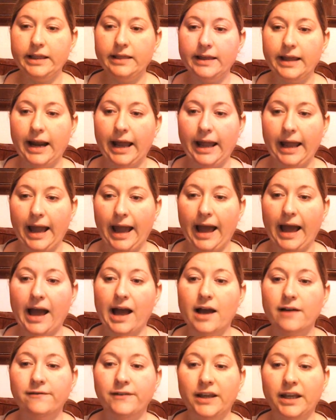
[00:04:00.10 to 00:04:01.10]
that I
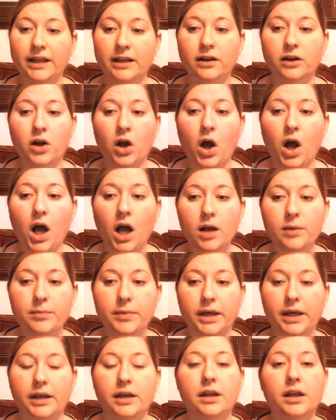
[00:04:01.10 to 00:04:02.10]
have in
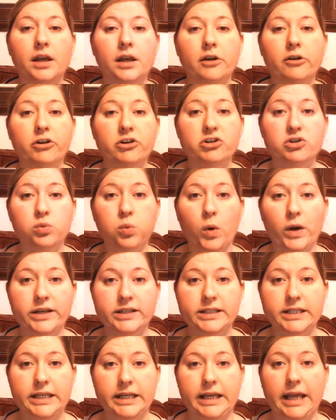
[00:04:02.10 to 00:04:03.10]
common
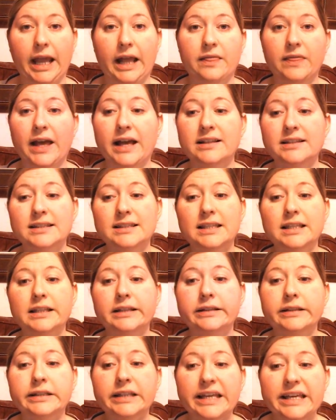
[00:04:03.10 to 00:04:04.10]
20. And that's the
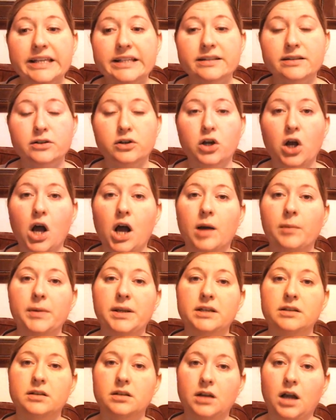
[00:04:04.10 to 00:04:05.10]
least
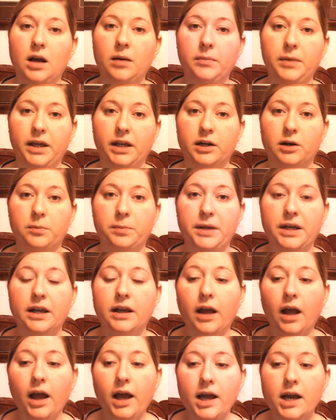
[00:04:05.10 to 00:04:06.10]
common denominator
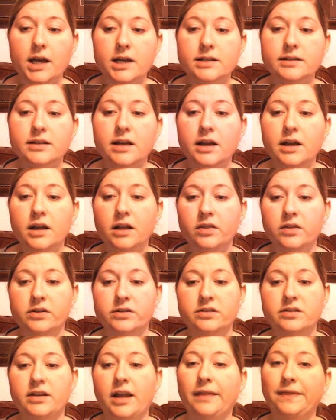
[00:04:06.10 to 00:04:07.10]
because
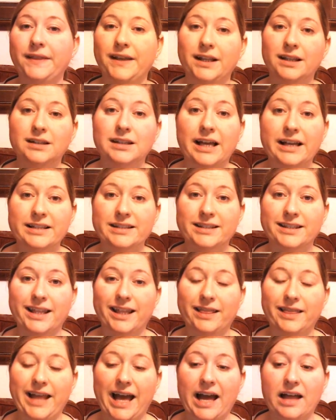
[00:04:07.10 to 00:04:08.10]
there's nothing less
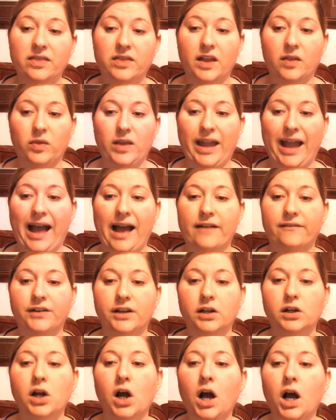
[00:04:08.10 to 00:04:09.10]
than that they have
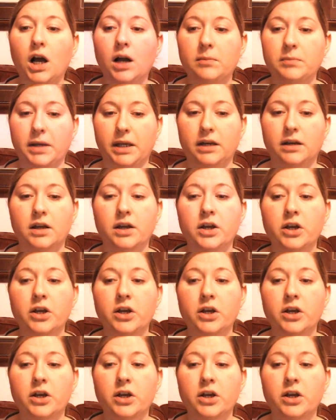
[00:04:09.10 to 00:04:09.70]
in common.